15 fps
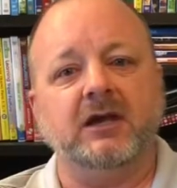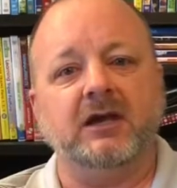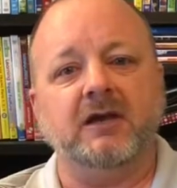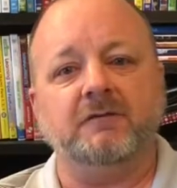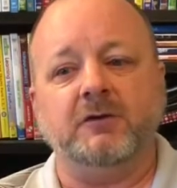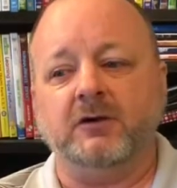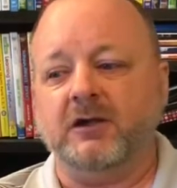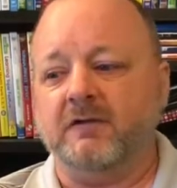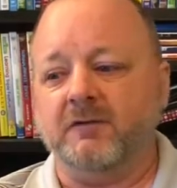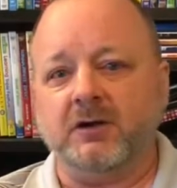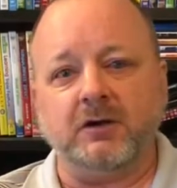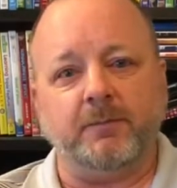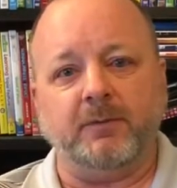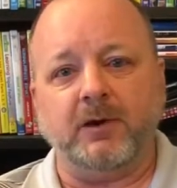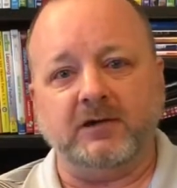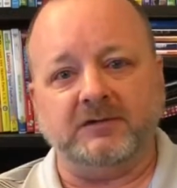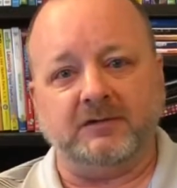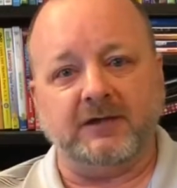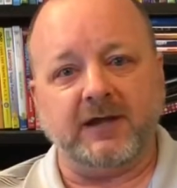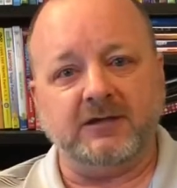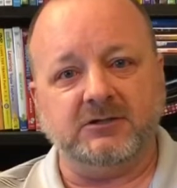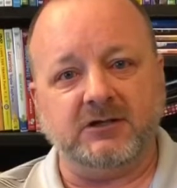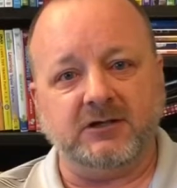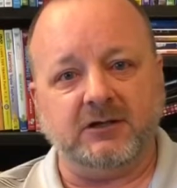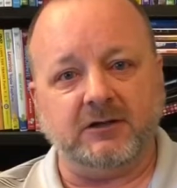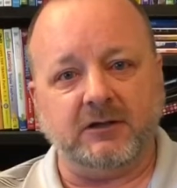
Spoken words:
if you're giving a presentation in a